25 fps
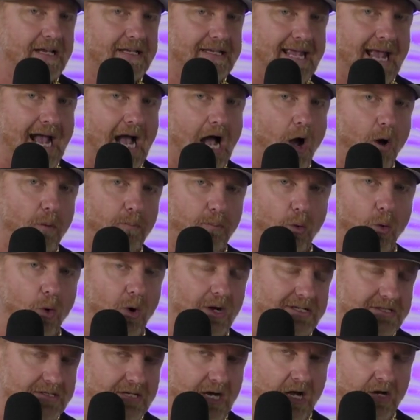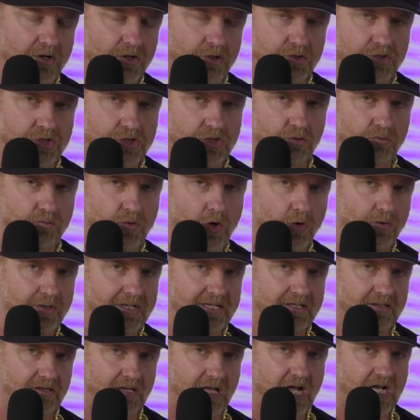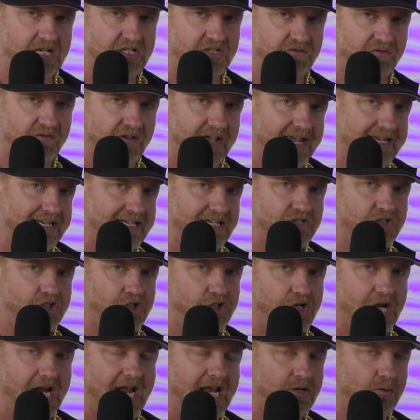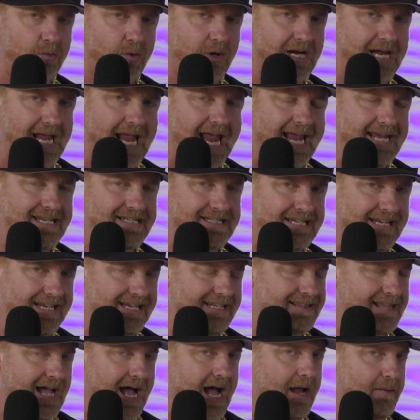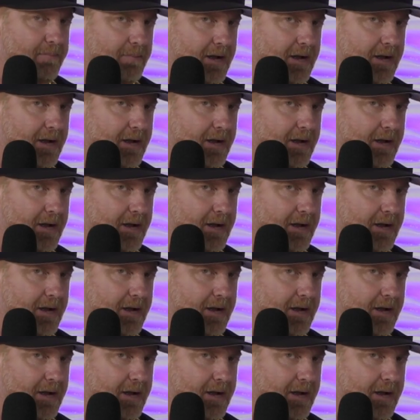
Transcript: Cowboy Donald Cerrone in Las Vegas, January 18th. I